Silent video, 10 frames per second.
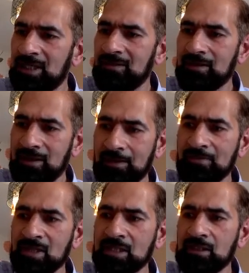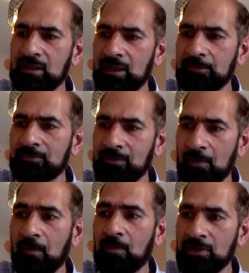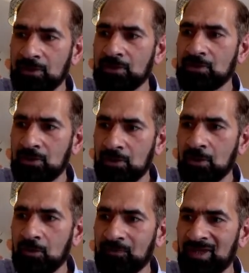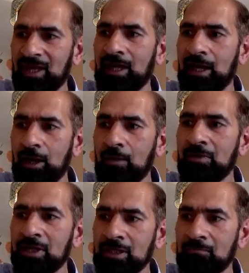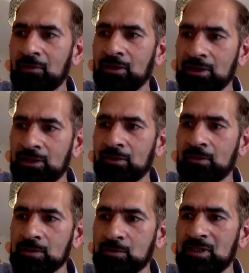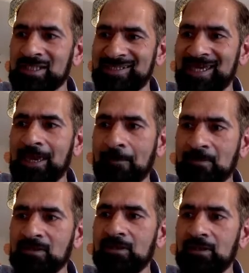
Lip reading: then that means I probably need to know how many molecules were escaped